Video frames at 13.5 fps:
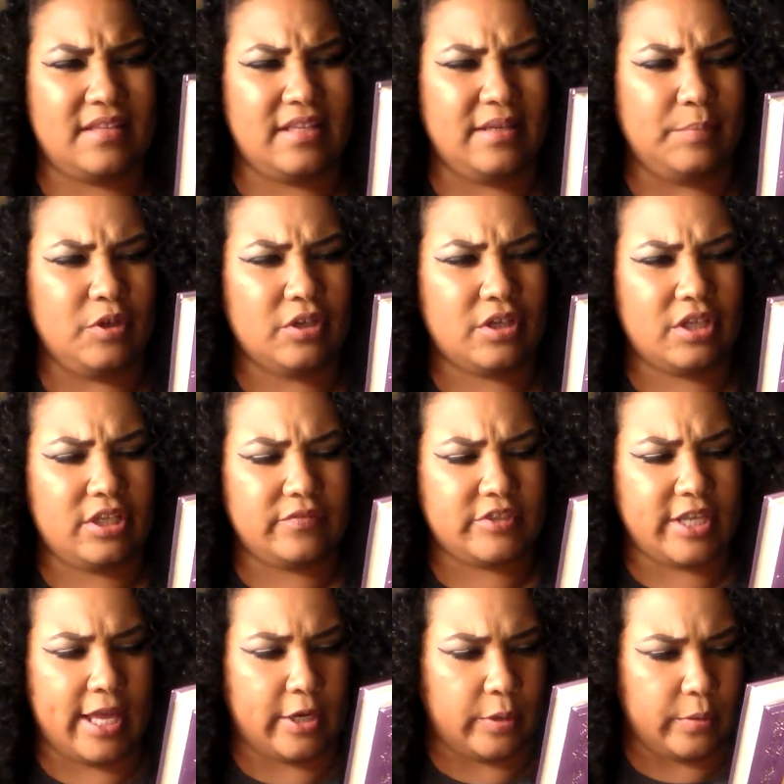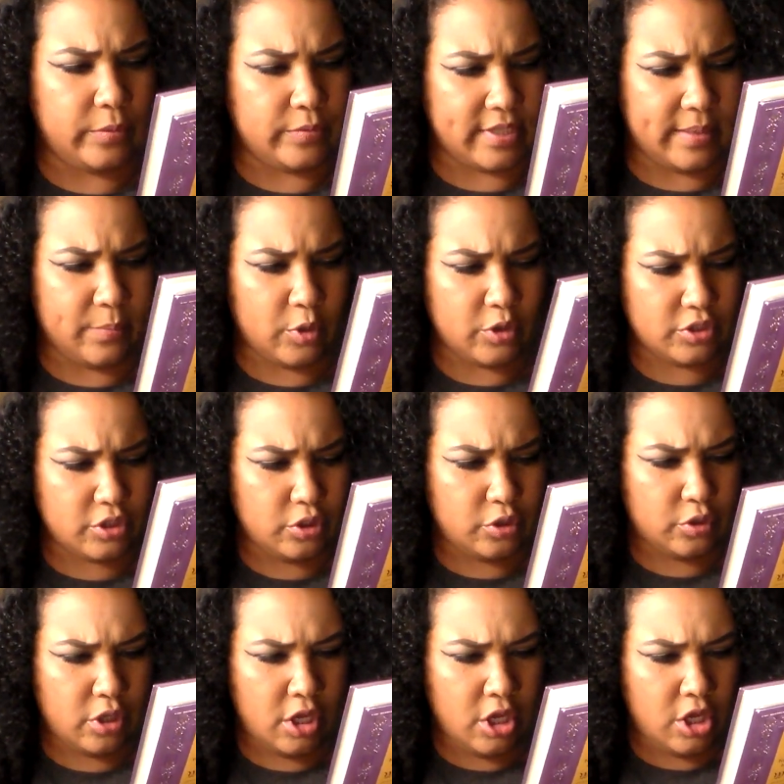the Book of Shadows, a
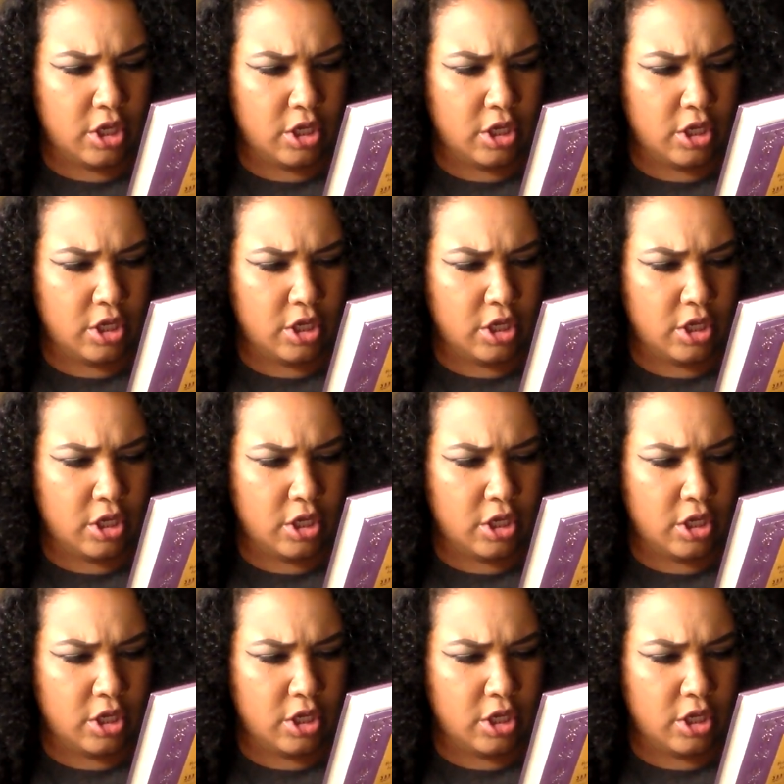personal